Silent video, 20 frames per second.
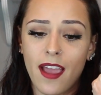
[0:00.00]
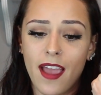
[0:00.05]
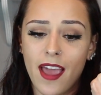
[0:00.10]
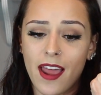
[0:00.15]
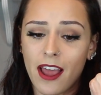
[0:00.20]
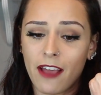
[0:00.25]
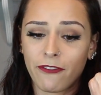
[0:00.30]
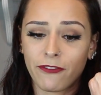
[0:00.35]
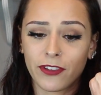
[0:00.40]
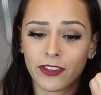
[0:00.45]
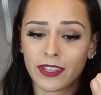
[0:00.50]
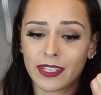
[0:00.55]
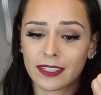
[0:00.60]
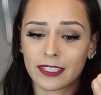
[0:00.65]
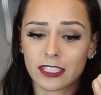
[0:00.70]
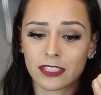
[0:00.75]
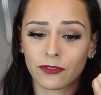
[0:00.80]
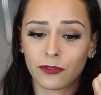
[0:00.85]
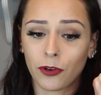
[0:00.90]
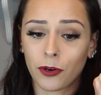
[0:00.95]
And I feel like
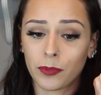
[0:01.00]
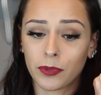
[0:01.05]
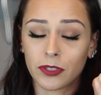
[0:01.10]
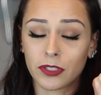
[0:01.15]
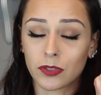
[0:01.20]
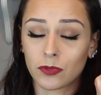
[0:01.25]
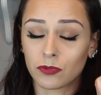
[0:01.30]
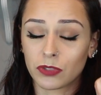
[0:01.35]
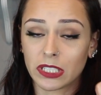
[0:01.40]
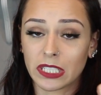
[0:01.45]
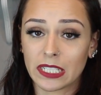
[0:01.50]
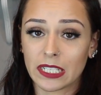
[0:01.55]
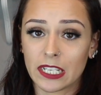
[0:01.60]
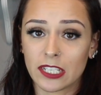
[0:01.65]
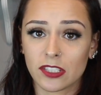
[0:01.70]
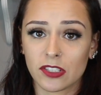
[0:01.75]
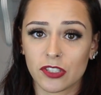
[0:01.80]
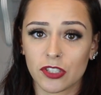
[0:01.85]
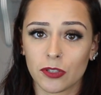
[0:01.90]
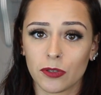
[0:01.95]
this formula is really
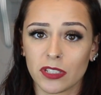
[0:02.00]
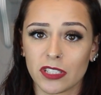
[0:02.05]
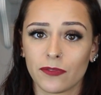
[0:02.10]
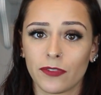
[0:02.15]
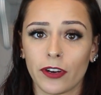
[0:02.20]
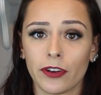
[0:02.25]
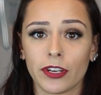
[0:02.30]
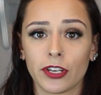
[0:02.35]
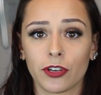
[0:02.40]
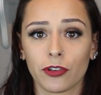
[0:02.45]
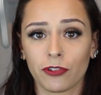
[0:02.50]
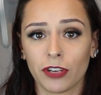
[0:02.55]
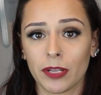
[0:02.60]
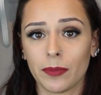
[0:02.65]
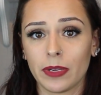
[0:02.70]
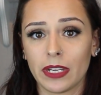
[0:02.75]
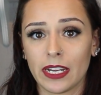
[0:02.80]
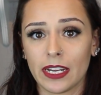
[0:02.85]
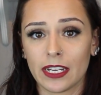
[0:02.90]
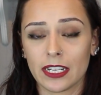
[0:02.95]
nice too. It's very
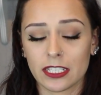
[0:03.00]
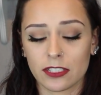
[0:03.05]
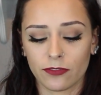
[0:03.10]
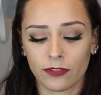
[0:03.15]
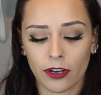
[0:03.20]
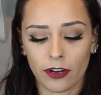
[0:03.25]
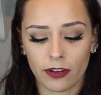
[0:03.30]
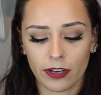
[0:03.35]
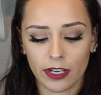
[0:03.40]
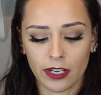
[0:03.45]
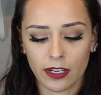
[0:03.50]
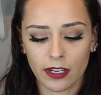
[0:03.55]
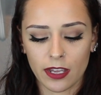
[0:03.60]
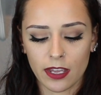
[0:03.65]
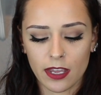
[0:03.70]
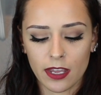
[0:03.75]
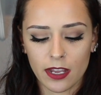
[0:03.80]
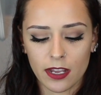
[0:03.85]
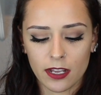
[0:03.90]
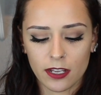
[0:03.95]
creamy, it's very
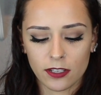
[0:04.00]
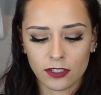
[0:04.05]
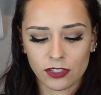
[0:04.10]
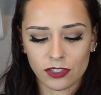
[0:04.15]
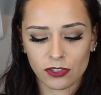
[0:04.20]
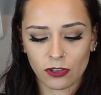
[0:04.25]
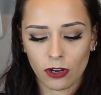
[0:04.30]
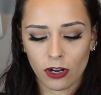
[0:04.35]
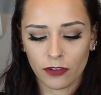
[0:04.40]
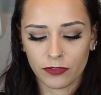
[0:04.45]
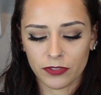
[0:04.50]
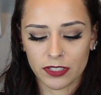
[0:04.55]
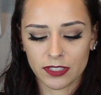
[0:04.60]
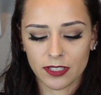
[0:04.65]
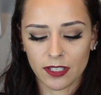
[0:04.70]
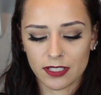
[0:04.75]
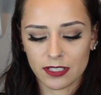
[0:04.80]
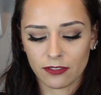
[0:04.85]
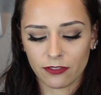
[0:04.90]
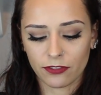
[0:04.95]
soft, it
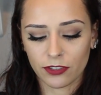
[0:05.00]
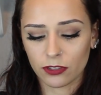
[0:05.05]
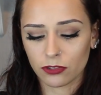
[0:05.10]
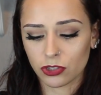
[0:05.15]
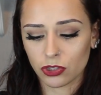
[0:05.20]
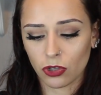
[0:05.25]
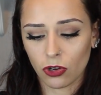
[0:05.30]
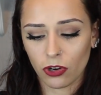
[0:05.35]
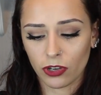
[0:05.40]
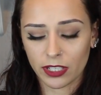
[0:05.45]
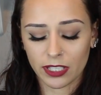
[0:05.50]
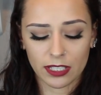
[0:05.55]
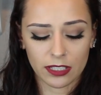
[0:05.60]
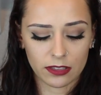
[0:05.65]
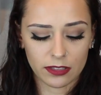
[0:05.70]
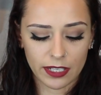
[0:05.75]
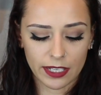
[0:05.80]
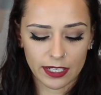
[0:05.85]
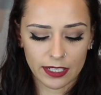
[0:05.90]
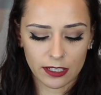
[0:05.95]
doesn't feel chalky
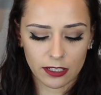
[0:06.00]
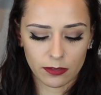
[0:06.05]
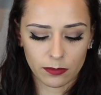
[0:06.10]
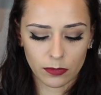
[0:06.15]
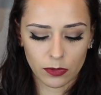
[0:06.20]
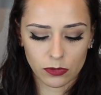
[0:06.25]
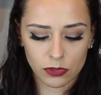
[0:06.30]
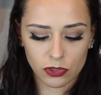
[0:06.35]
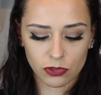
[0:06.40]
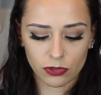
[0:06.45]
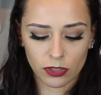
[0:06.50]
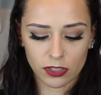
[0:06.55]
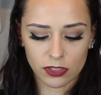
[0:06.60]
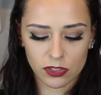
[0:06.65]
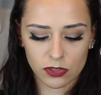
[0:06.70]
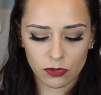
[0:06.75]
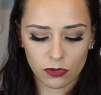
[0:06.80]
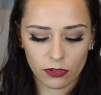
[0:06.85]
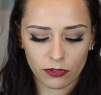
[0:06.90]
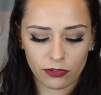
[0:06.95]
like most
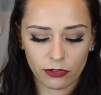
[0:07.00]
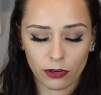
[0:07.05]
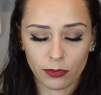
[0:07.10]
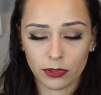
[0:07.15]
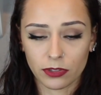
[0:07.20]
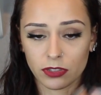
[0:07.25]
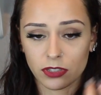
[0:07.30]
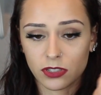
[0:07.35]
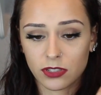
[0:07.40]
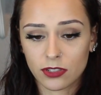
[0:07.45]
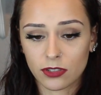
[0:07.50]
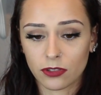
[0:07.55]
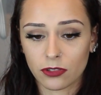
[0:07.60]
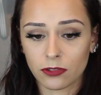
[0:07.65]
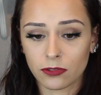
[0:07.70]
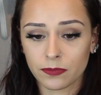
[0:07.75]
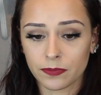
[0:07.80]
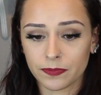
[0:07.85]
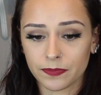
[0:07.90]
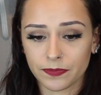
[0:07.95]
drugstore formulas
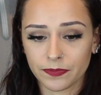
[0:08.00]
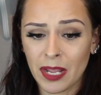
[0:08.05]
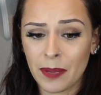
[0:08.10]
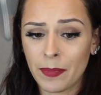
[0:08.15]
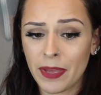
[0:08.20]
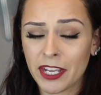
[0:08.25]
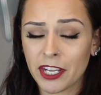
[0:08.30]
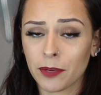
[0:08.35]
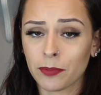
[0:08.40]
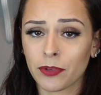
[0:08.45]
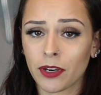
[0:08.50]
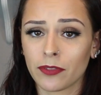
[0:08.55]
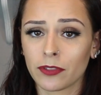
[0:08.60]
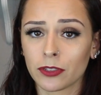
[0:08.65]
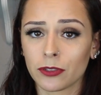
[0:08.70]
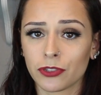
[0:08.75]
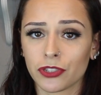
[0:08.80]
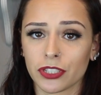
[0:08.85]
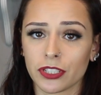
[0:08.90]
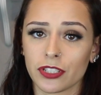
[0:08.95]
do. And Makeup
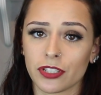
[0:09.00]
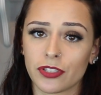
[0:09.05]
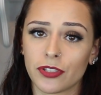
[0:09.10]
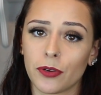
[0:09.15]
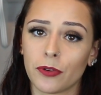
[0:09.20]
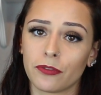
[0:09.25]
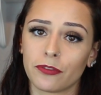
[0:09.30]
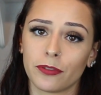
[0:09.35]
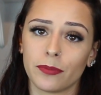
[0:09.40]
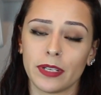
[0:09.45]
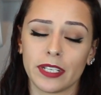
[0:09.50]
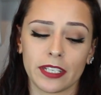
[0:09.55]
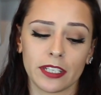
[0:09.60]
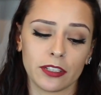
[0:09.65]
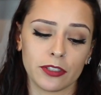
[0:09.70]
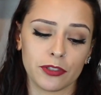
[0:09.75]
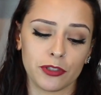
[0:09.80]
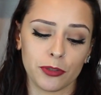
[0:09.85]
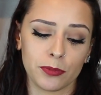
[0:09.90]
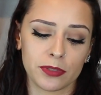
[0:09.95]
Revolution is known for
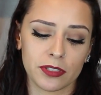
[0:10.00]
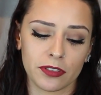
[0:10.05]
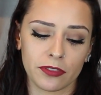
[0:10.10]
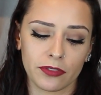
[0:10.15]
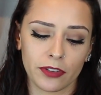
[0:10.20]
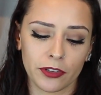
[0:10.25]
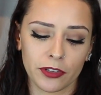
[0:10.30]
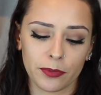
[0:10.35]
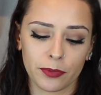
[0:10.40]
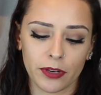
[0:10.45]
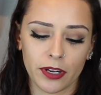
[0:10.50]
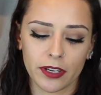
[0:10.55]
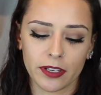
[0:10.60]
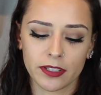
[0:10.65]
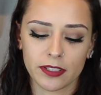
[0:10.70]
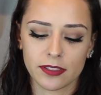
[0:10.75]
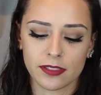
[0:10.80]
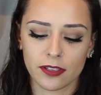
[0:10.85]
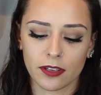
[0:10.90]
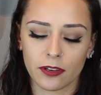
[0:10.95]
making dupes of other
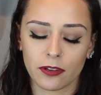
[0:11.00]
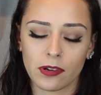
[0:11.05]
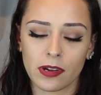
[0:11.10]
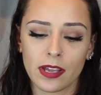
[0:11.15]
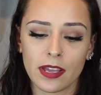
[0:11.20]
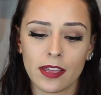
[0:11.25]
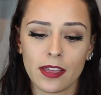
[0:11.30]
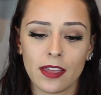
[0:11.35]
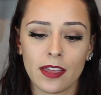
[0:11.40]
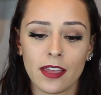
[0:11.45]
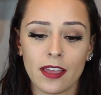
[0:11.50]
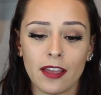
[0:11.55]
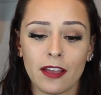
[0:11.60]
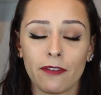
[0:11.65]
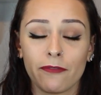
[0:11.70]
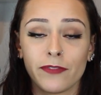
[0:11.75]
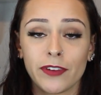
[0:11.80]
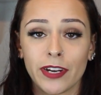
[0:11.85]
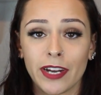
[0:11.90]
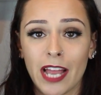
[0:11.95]
products, so
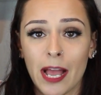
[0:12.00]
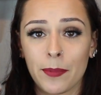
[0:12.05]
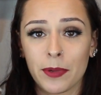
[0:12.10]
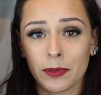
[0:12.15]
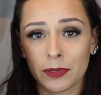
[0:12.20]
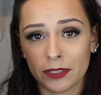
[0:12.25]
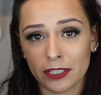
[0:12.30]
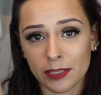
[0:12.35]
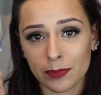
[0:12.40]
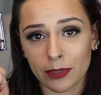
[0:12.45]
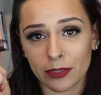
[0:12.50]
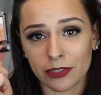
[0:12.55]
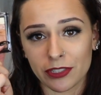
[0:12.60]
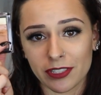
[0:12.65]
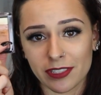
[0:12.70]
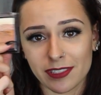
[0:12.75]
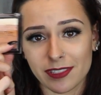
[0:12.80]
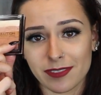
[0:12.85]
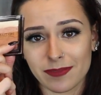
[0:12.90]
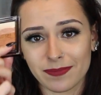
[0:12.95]
I'm very happy with this
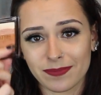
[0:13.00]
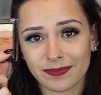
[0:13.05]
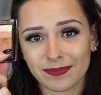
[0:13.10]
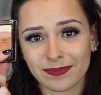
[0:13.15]
purchase.